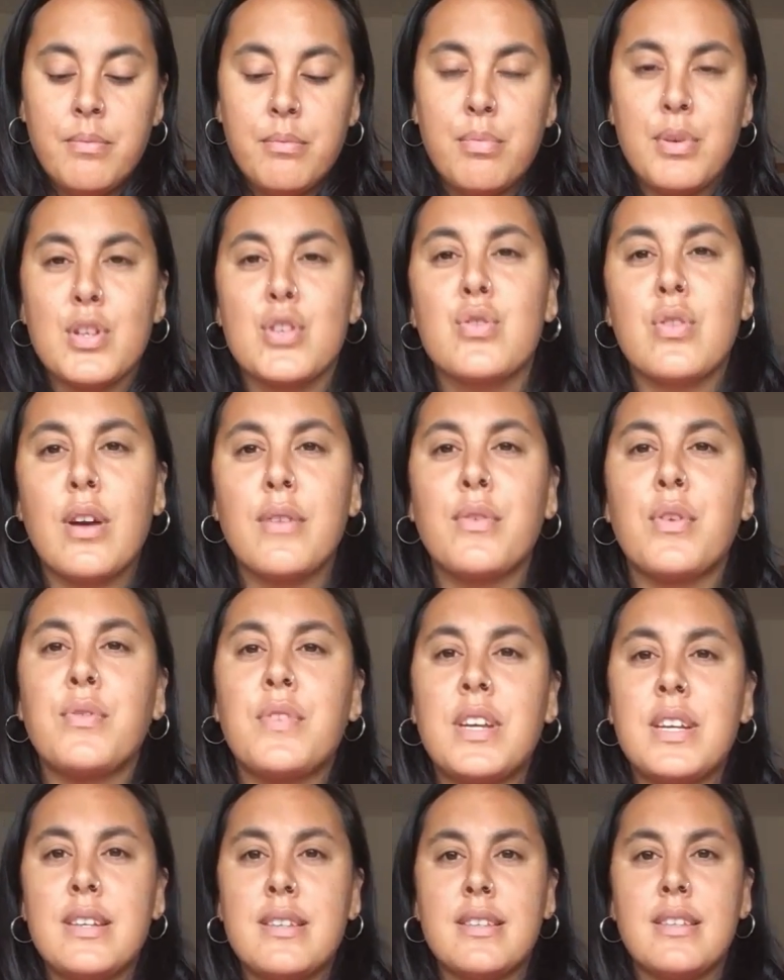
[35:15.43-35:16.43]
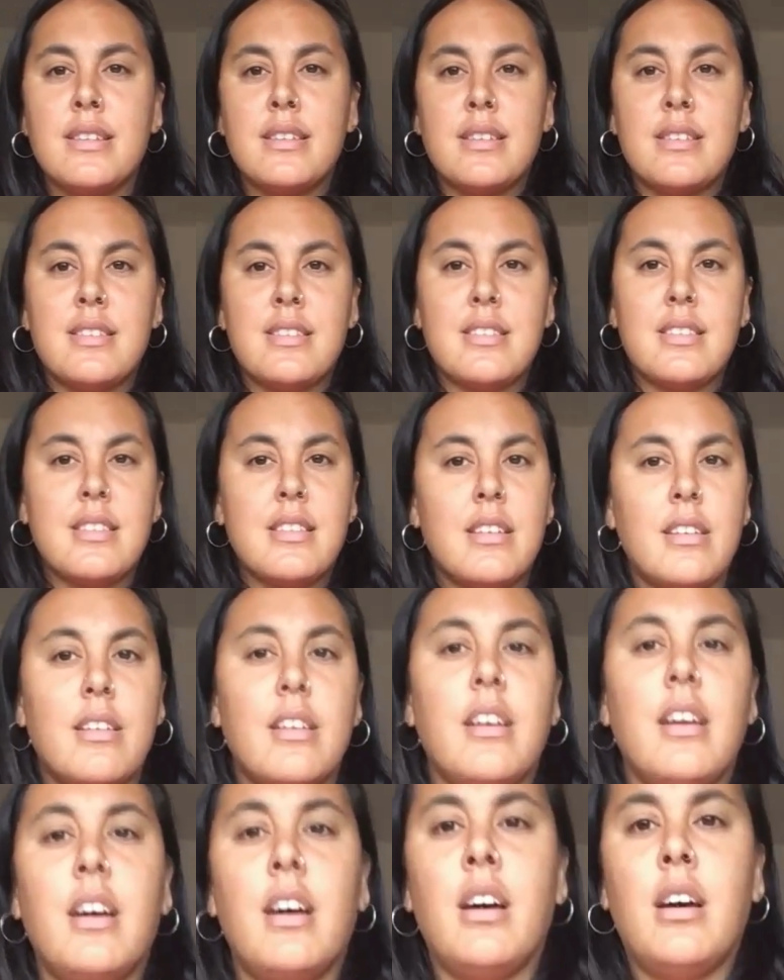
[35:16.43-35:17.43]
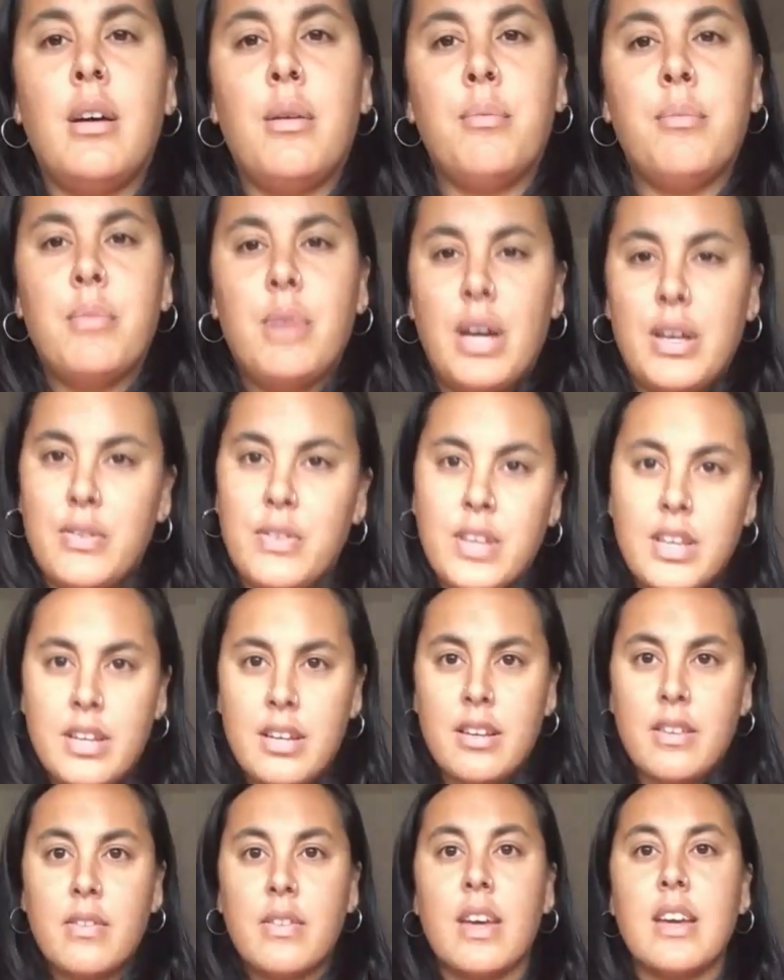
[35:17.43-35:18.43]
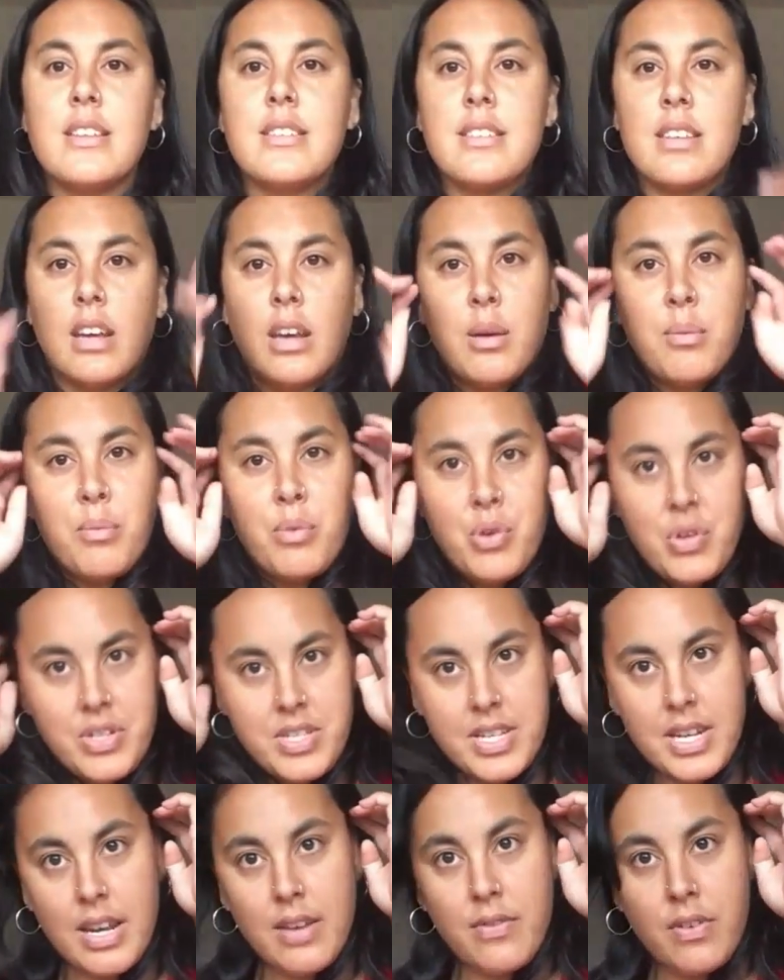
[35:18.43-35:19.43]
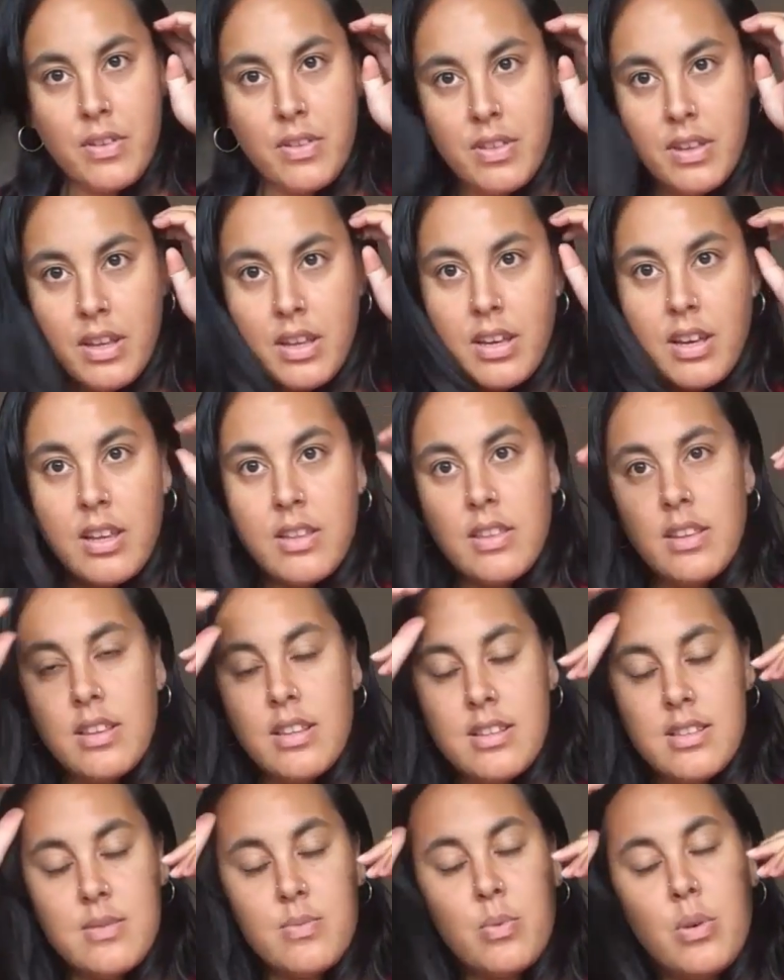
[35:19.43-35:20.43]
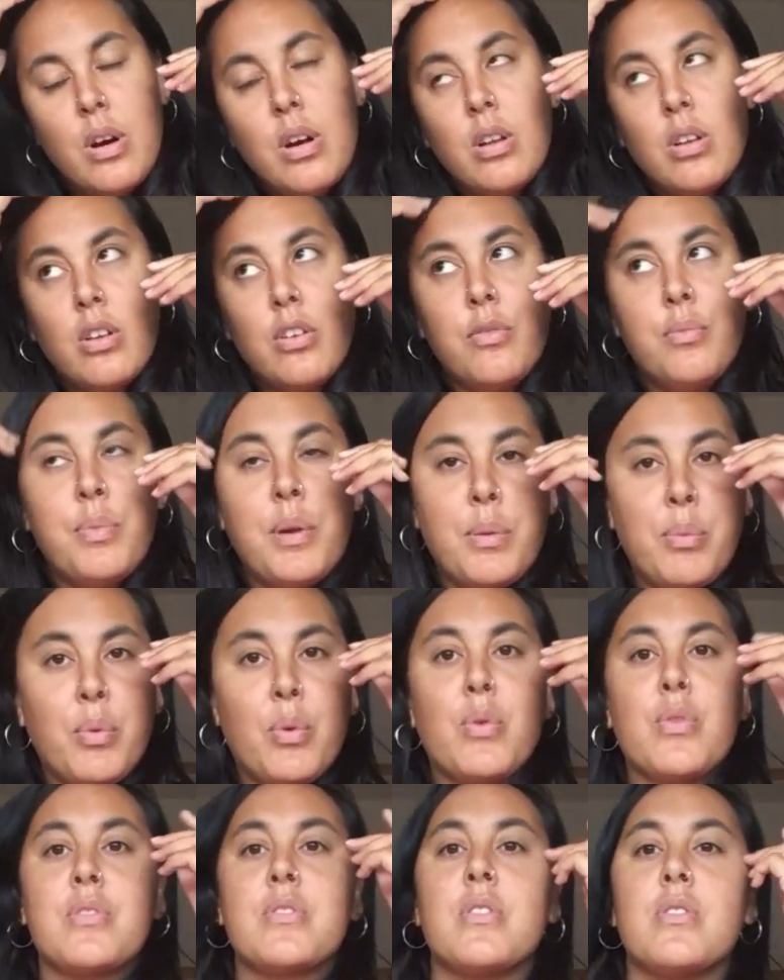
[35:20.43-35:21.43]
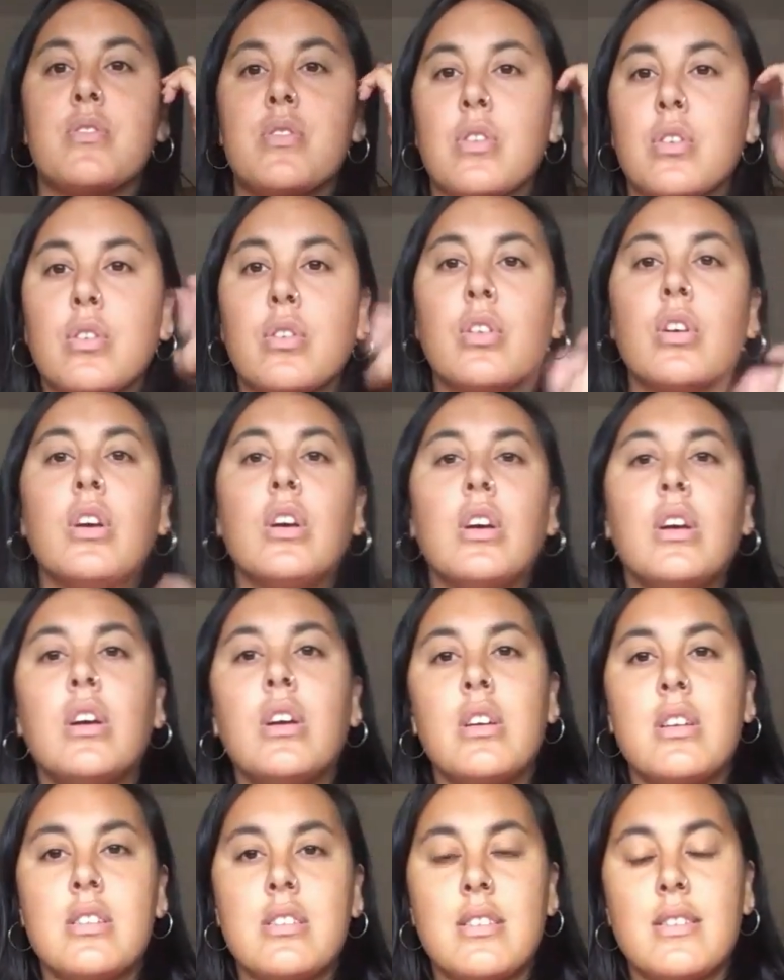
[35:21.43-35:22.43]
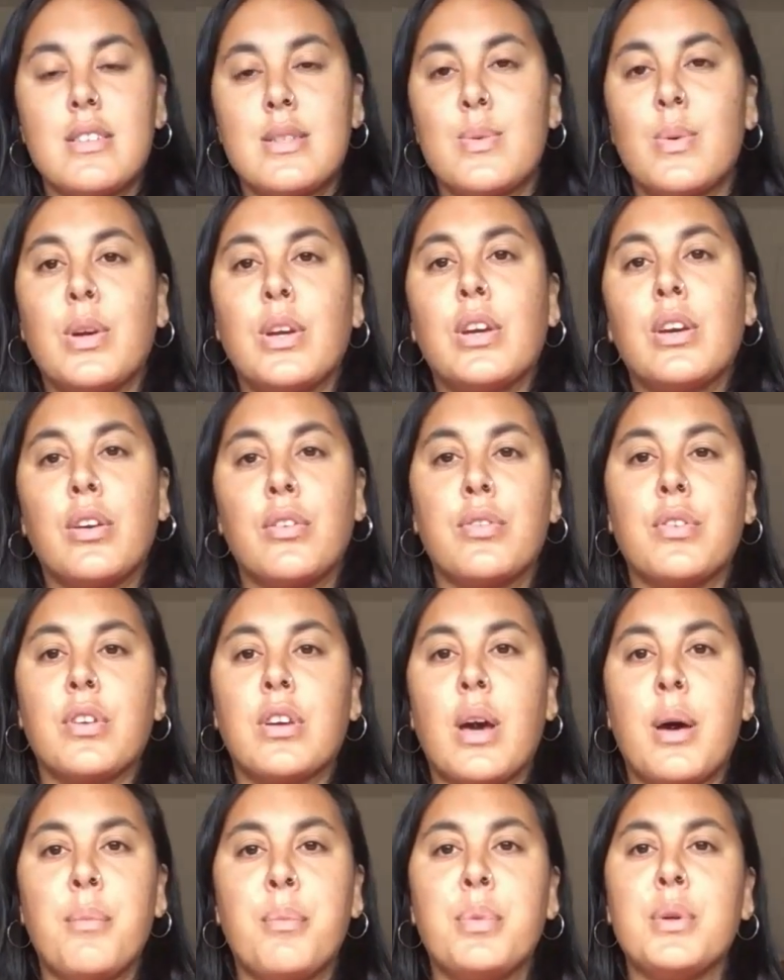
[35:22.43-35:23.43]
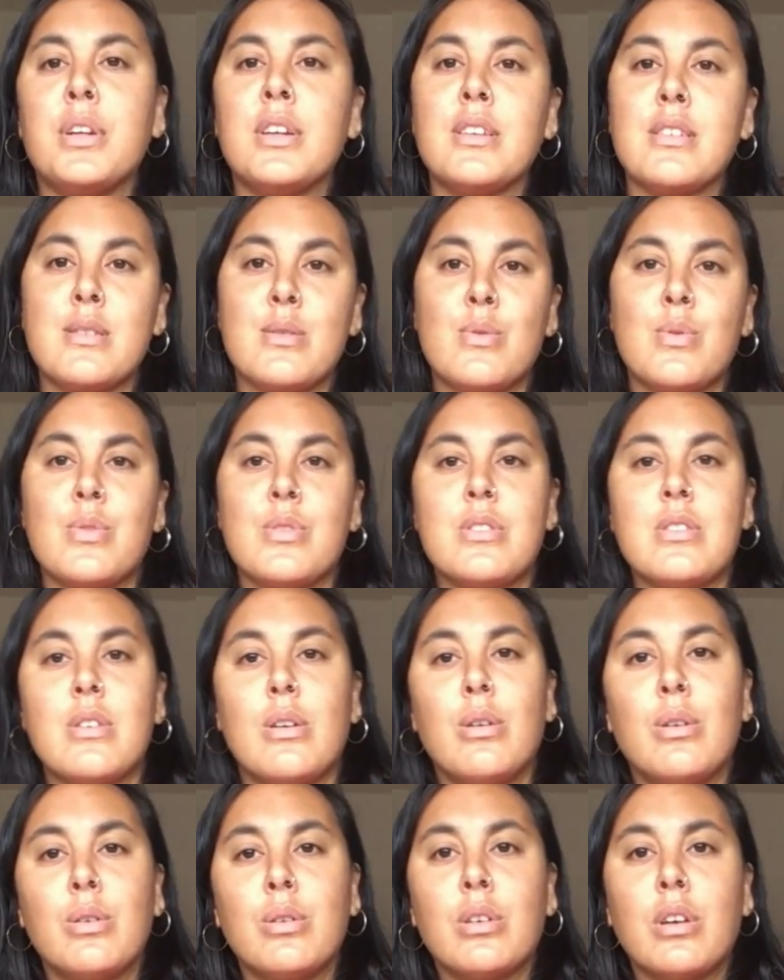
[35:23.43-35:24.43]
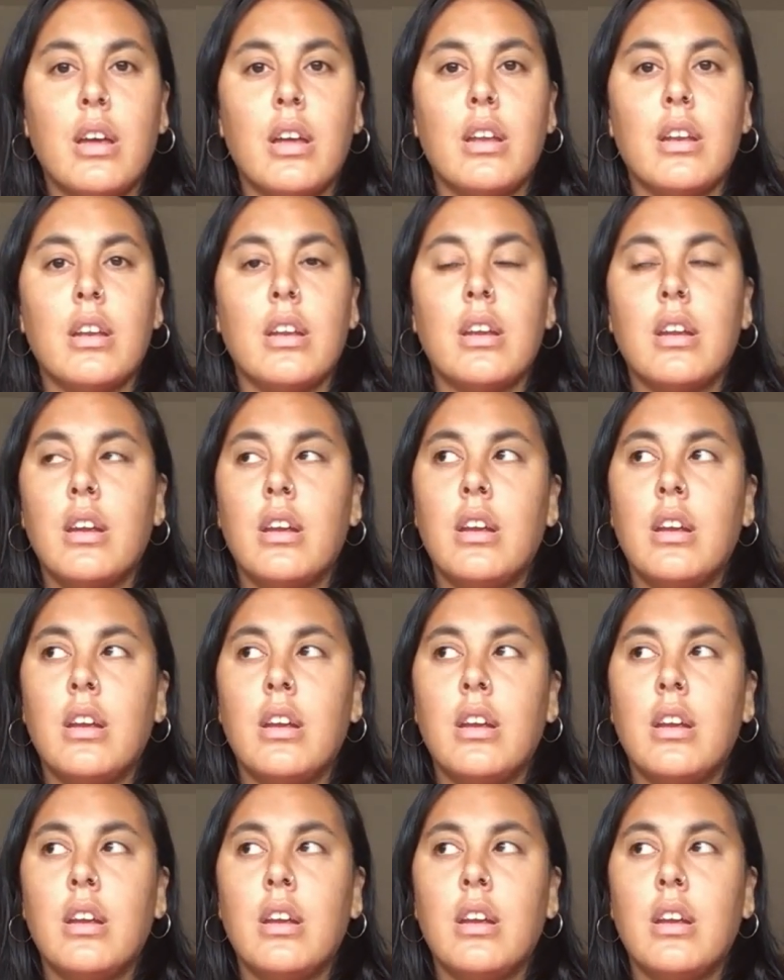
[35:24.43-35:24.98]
But travel visas, I think that's like a more safer thing. I think that's what a lot of people also do. So it's where you go through companies also, and